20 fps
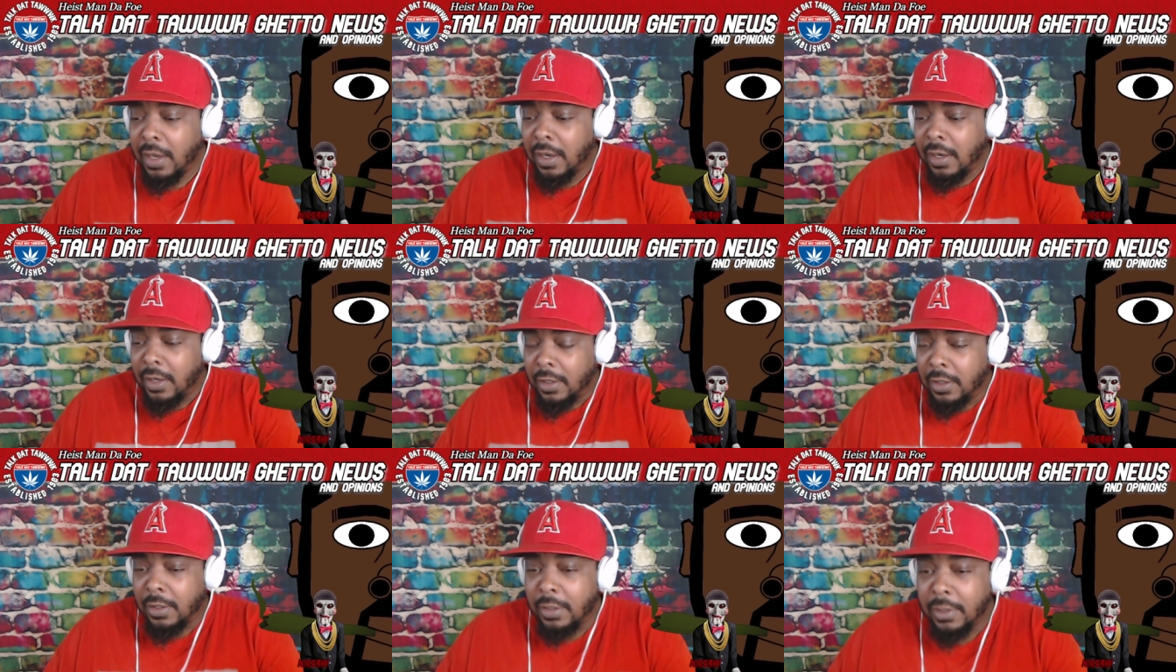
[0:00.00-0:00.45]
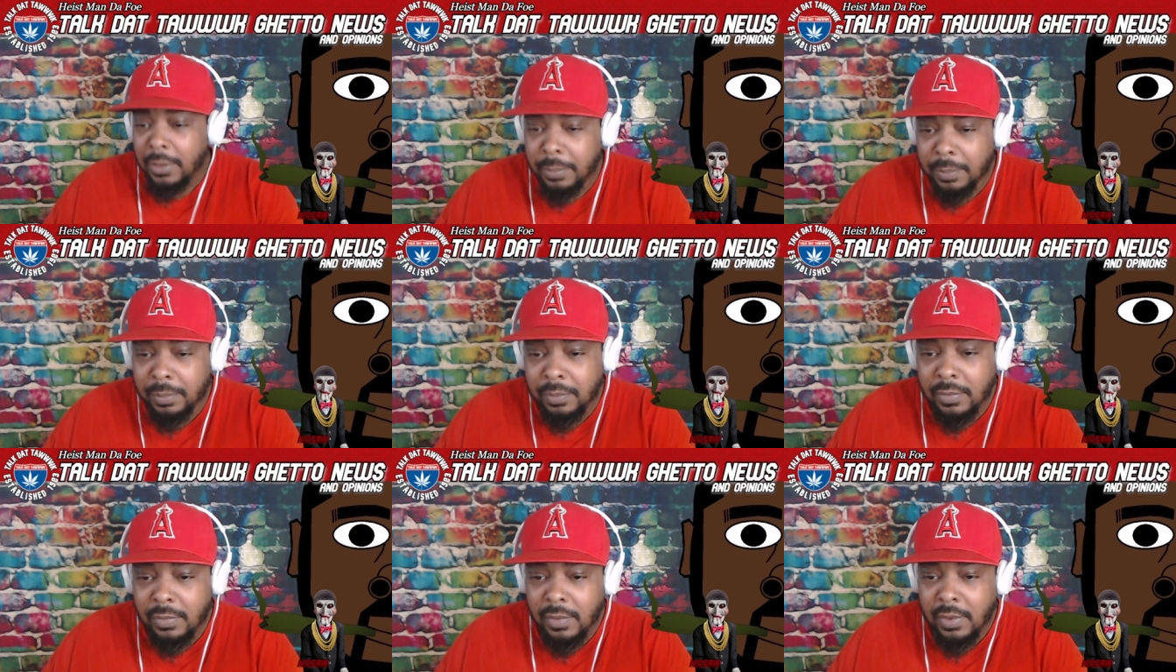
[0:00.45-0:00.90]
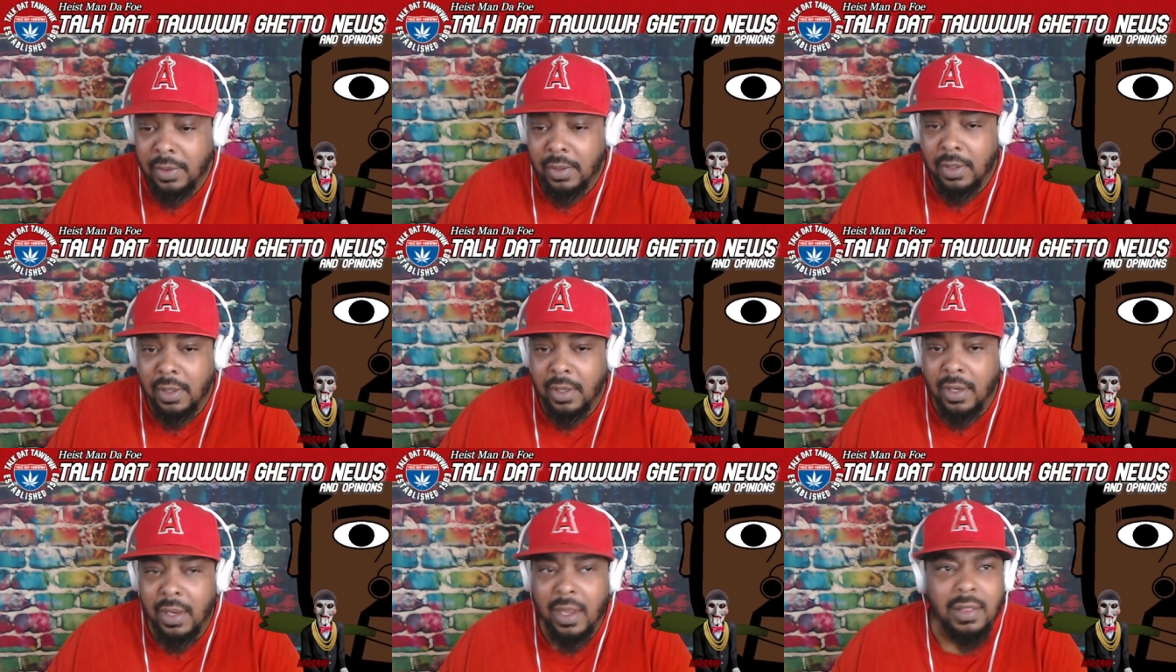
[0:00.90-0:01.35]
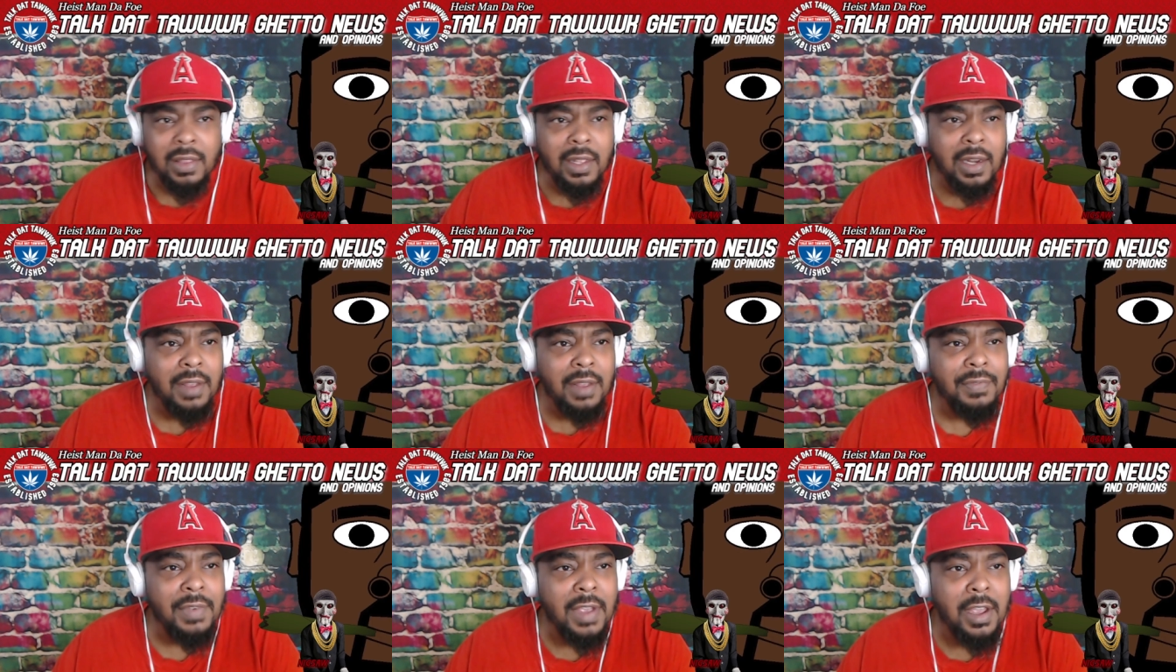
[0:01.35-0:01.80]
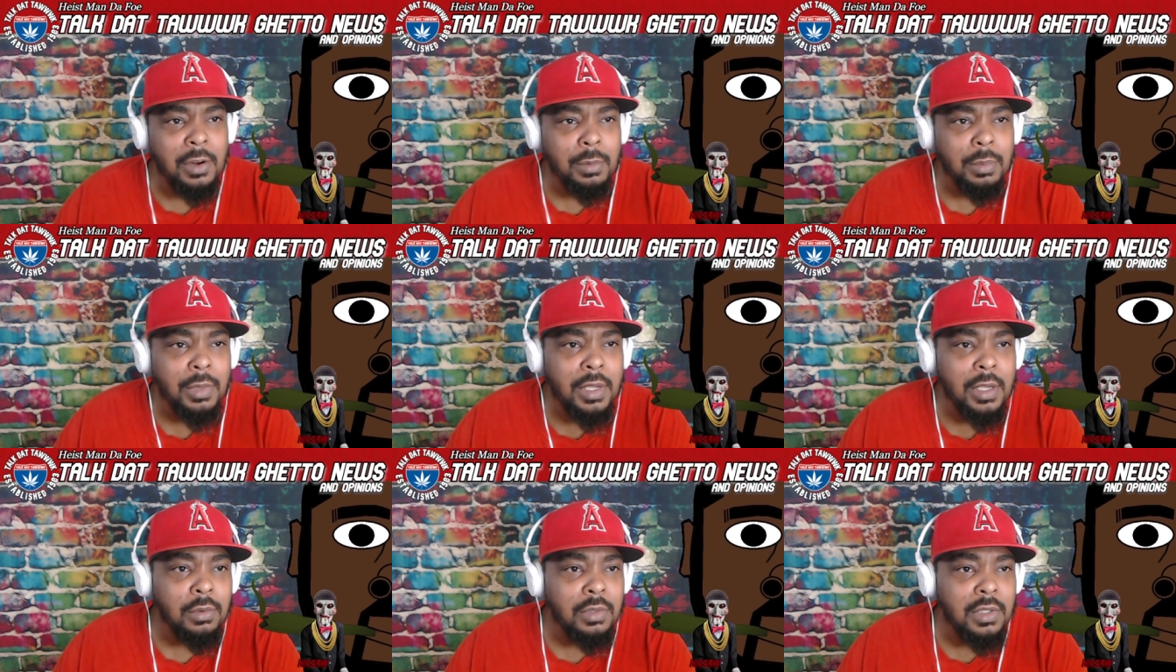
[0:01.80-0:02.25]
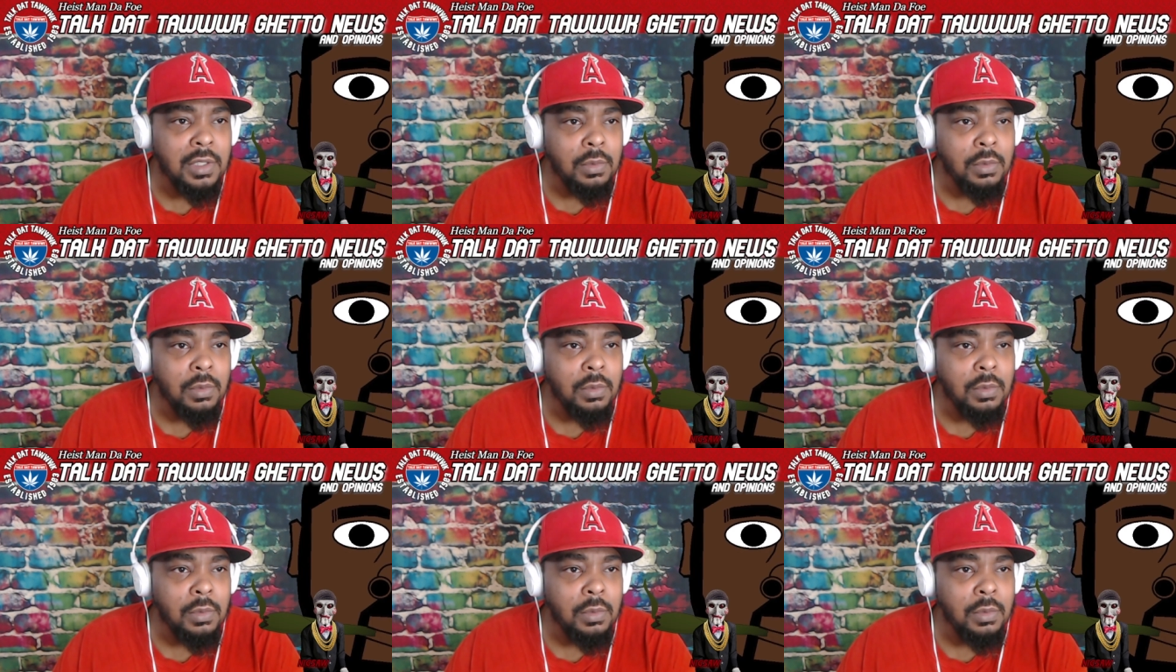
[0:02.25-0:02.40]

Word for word: Um, I think they found him guilty.